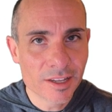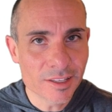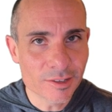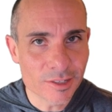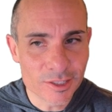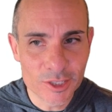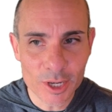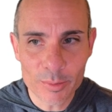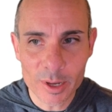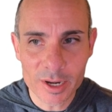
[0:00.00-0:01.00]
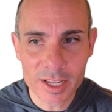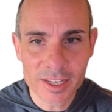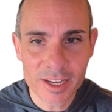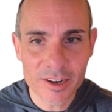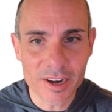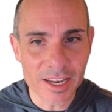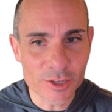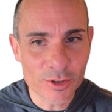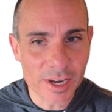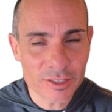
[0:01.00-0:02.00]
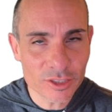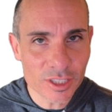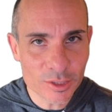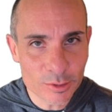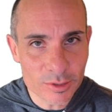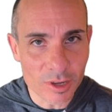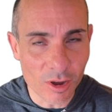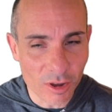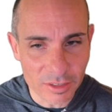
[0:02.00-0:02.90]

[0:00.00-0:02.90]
You can jump on in here and you can actually use all